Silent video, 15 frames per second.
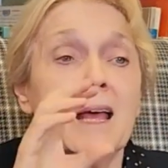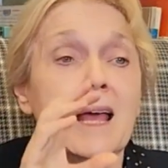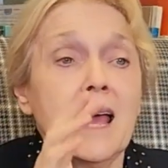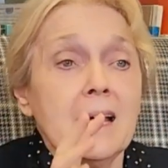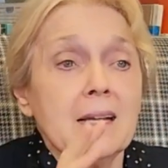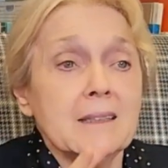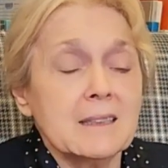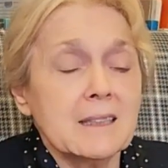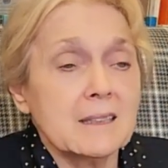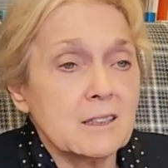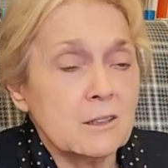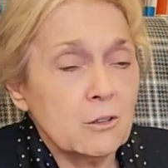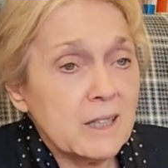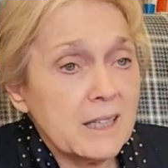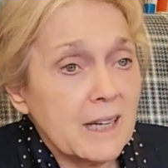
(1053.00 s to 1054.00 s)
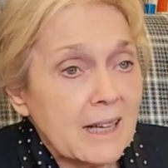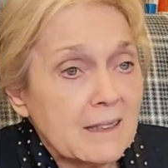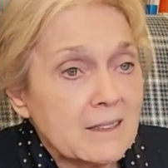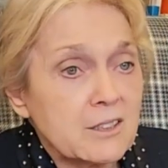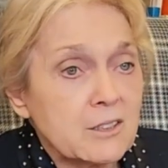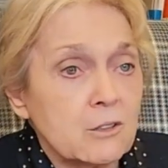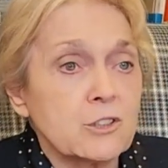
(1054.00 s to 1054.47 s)
and looking at
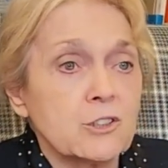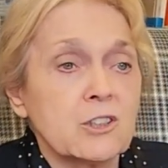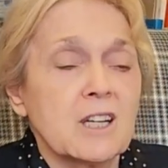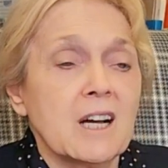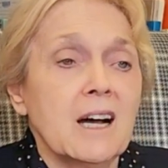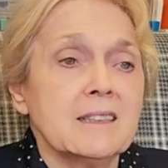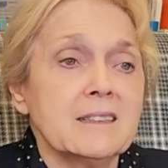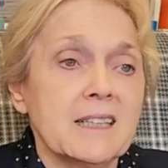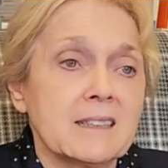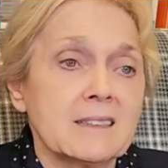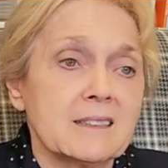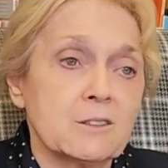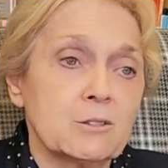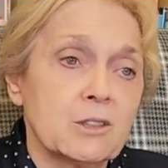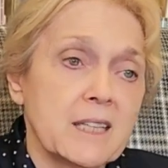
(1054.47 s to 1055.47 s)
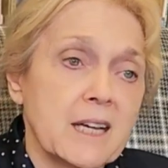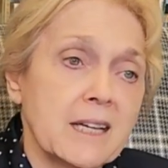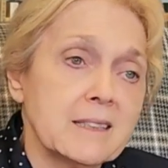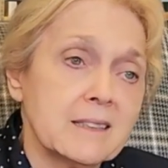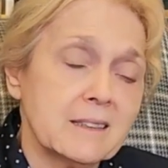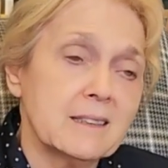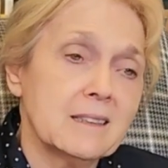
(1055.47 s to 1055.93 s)
the social context
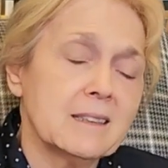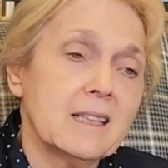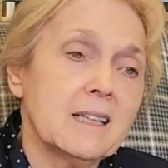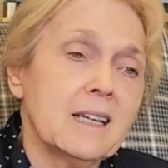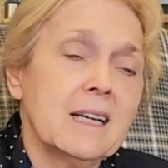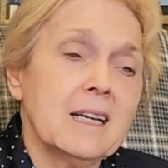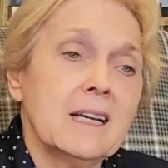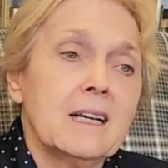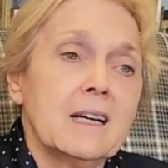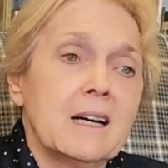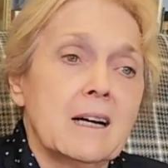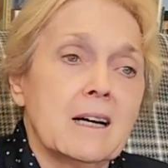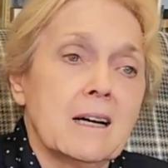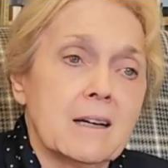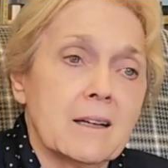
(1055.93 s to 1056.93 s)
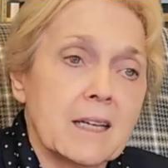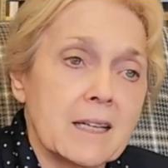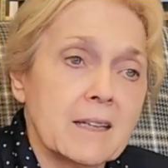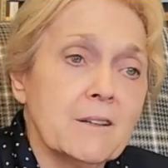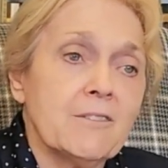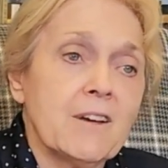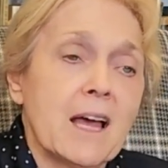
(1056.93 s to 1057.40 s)
created
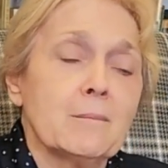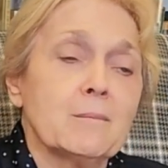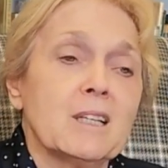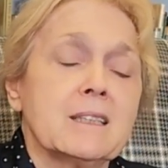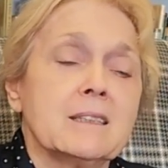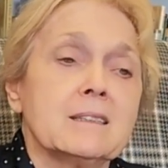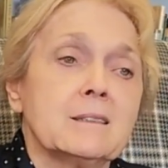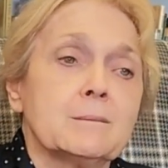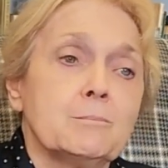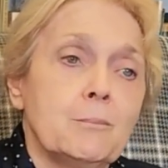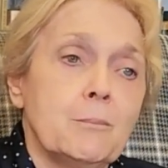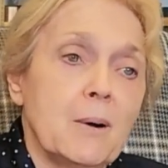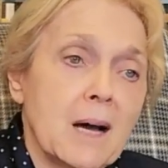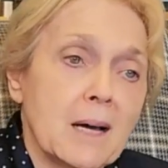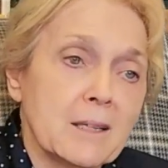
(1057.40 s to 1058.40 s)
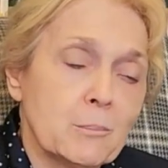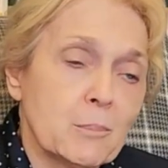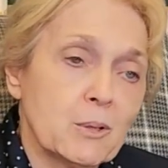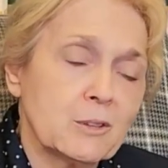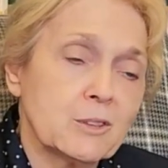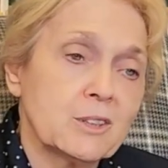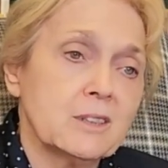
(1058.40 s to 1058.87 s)
in the families by the
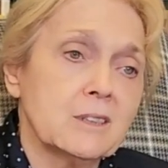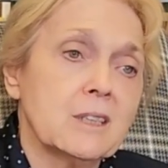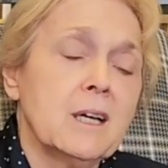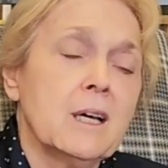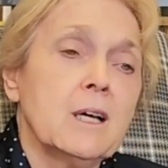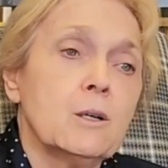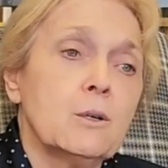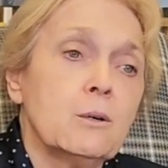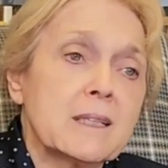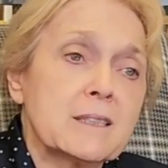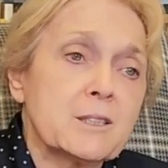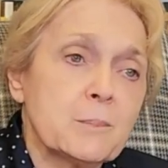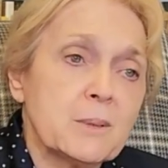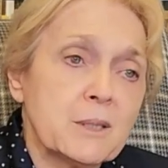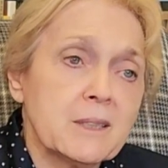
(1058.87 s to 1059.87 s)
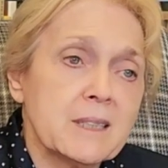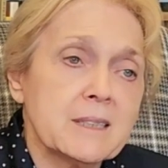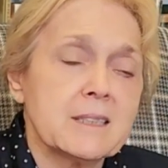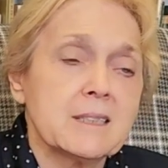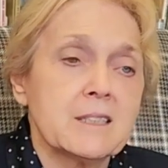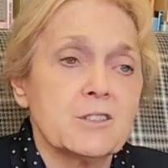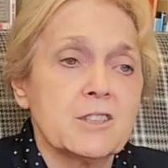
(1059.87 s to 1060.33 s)
person who
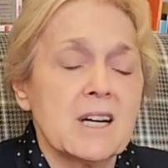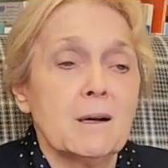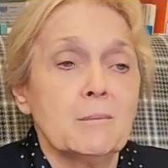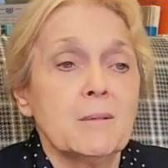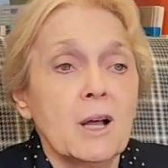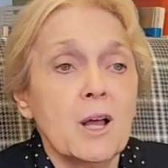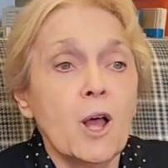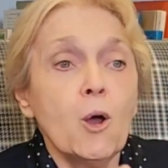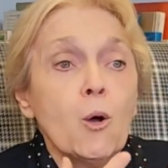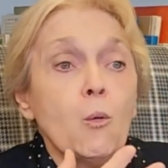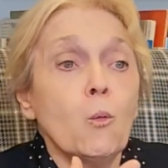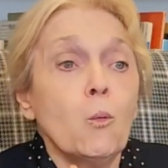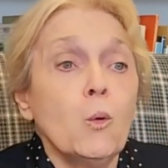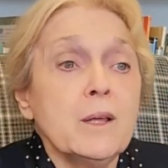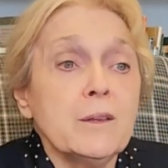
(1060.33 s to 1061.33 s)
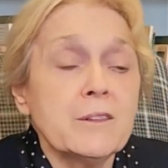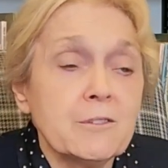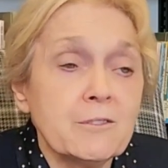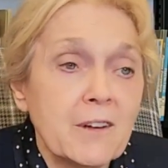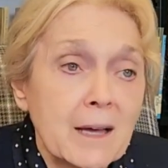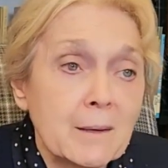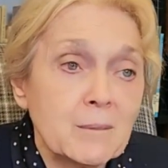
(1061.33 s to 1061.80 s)
experienced the trauma with the
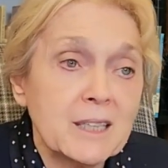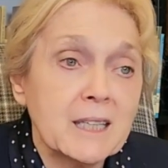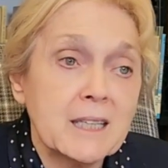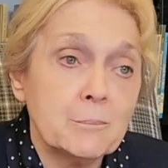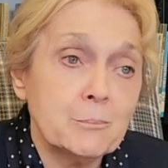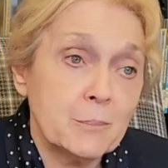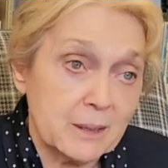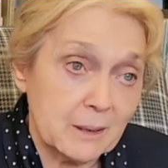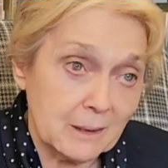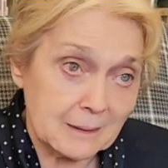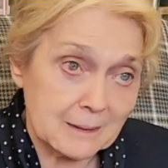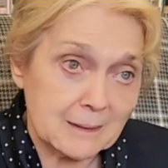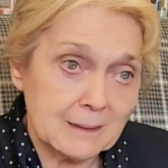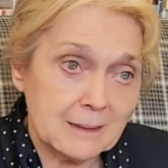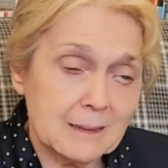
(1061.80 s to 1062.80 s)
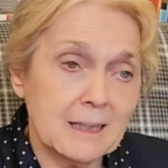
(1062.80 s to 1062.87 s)
family he built